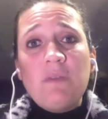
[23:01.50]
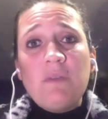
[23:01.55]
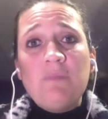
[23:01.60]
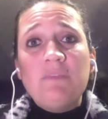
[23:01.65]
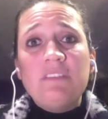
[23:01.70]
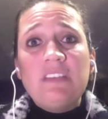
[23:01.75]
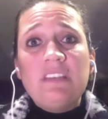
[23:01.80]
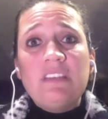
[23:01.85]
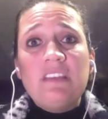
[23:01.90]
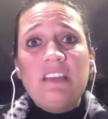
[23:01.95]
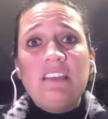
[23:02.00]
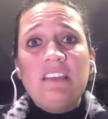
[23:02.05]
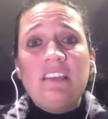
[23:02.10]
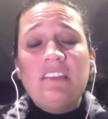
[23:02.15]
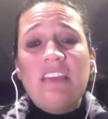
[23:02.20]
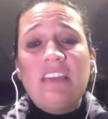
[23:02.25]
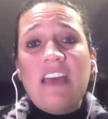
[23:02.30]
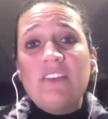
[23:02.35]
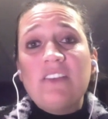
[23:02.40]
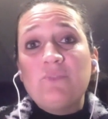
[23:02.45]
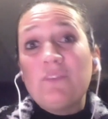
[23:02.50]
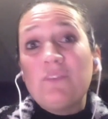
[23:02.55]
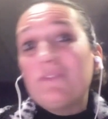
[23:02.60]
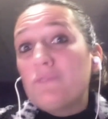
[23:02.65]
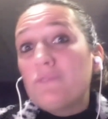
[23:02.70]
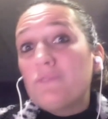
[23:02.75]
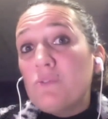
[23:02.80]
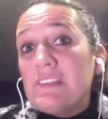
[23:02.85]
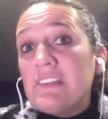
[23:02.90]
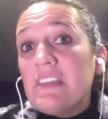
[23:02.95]
to think that that's what
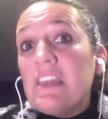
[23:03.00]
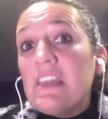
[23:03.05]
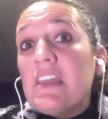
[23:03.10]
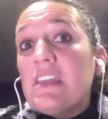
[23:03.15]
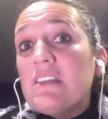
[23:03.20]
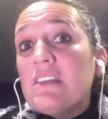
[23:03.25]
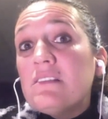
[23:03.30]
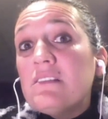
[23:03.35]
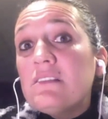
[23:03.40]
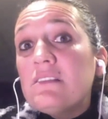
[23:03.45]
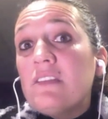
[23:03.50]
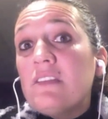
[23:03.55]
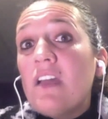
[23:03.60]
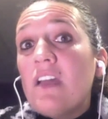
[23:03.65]
fluency is,